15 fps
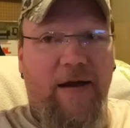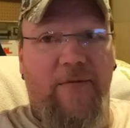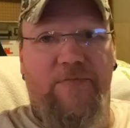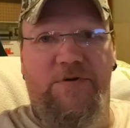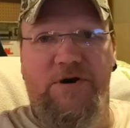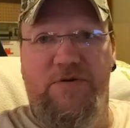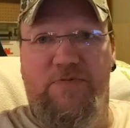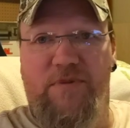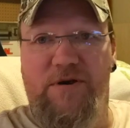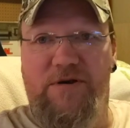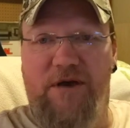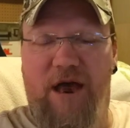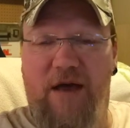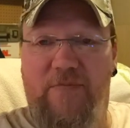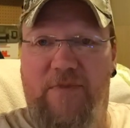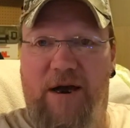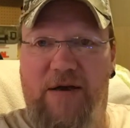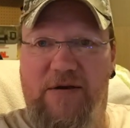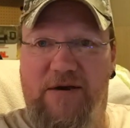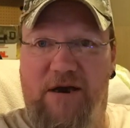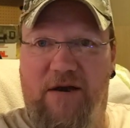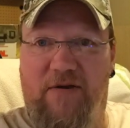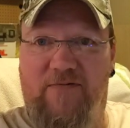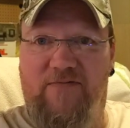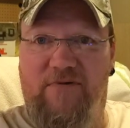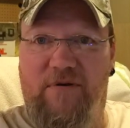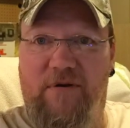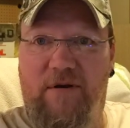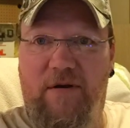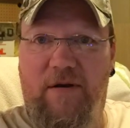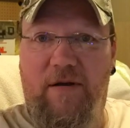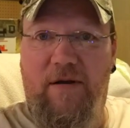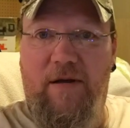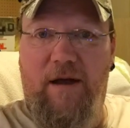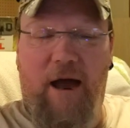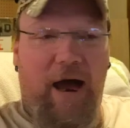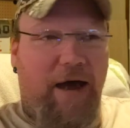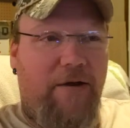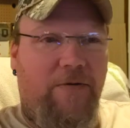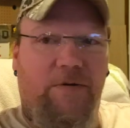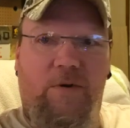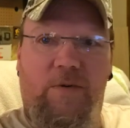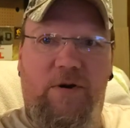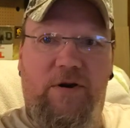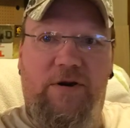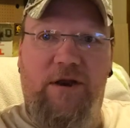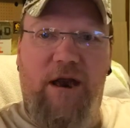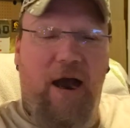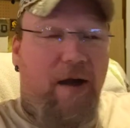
am just beside myself. I don't know what to think.